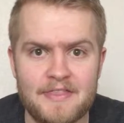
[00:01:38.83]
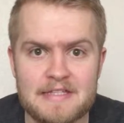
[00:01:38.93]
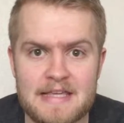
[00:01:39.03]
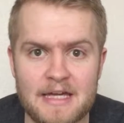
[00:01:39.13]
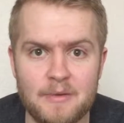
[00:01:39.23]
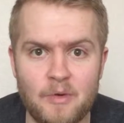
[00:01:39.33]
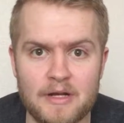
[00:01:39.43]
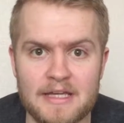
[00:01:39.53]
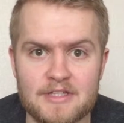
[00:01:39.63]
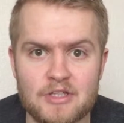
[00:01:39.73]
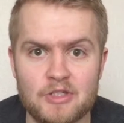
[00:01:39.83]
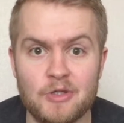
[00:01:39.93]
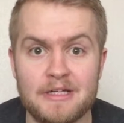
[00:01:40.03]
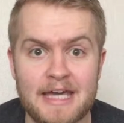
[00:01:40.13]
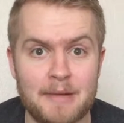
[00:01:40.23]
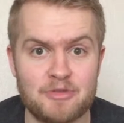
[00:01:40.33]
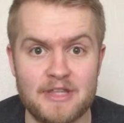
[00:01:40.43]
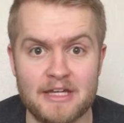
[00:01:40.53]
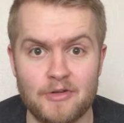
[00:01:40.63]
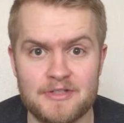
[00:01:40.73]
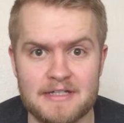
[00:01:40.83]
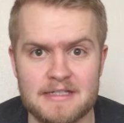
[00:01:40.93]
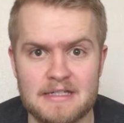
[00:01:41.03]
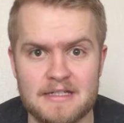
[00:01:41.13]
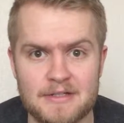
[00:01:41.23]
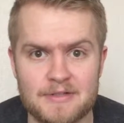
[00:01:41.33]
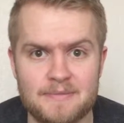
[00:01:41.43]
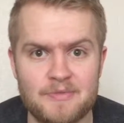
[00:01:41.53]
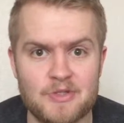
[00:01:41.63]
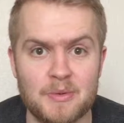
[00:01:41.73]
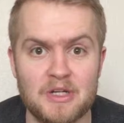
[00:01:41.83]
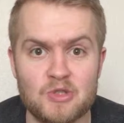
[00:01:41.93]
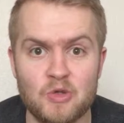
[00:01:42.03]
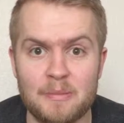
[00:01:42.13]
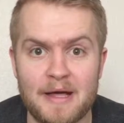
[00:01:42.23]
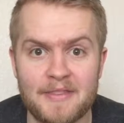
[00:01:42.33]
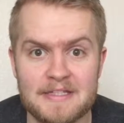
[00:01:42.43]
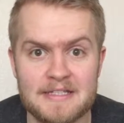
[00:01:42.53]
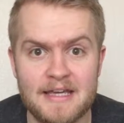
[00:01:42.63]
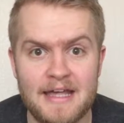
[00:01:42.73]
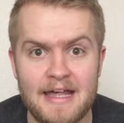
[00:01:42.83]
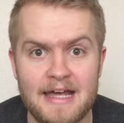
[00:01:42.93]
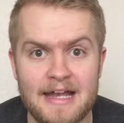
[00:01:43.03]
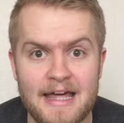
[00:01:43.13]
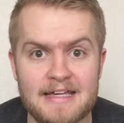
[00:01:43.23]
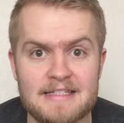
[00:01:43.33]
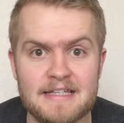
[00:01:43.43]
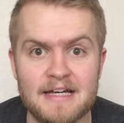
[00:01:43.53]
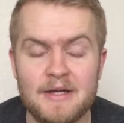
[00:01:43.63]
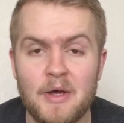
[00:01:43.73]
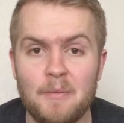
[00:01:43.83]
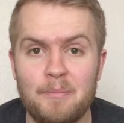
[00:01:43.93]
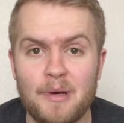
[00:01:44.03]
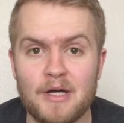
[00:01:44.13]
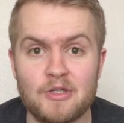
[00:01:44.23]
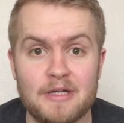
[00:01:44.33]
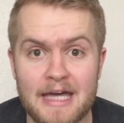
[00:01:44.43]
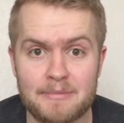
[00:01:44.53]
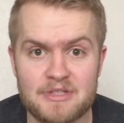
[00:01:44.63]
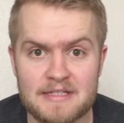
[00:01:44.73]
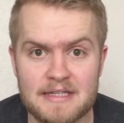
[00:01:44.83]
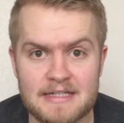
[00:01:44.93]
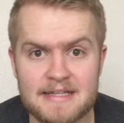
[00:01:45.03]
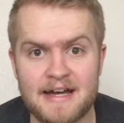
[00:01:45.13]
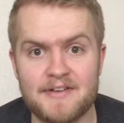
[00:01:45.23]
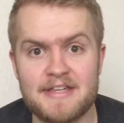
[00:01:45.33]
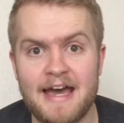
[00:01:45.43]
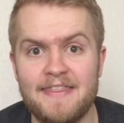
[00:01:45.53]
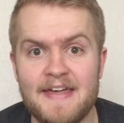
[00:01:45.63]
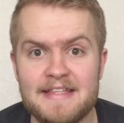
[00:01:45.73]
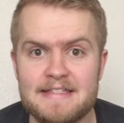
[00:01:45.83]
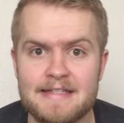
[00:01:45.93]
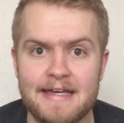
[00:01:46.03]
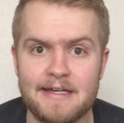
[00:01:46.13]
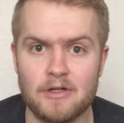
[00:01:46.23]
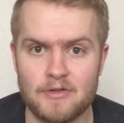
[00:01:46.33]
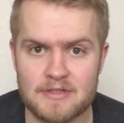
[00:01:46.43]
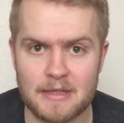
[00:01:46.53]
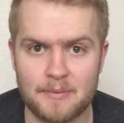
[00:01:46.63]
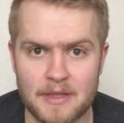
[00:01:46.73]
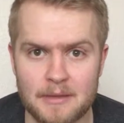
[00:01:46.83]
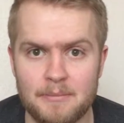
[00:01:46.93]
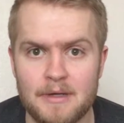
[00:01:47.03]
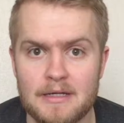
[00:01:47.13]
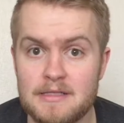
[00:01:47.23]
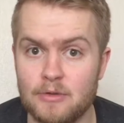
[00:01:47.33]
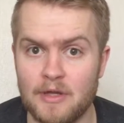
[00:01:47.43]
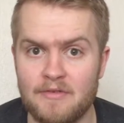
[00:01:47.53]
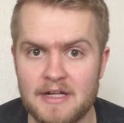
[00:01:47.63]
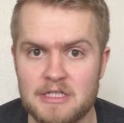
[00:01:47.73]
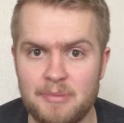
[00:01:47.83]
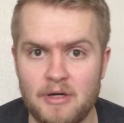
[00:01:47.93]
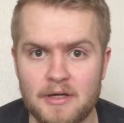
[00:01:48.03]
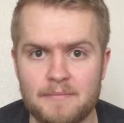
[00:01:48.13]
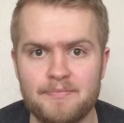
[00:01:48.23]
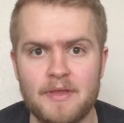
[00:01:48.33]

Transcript: The second one is you can capture their contact details. So I'm going to talk about this later, but you can capture their details and then stay in contact with them until they're ready to buy.